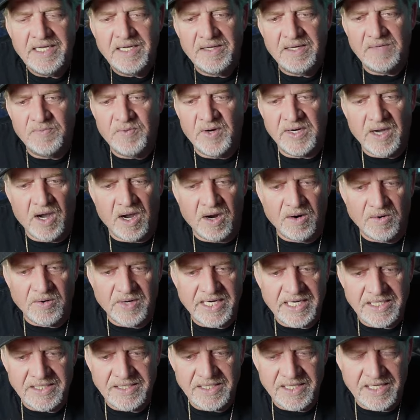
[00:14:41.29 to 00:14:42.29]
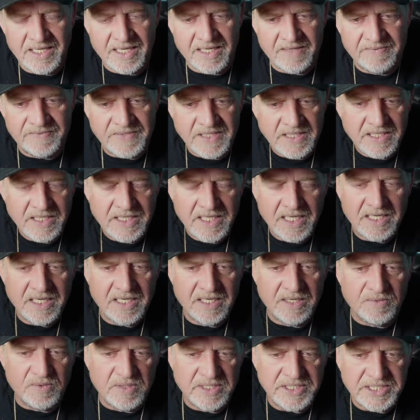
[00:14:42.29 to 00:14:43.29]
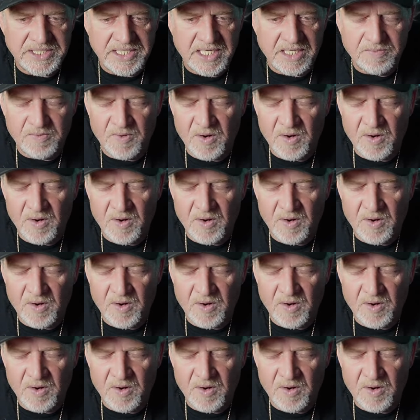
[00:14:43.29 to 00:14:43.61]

We already live in a regime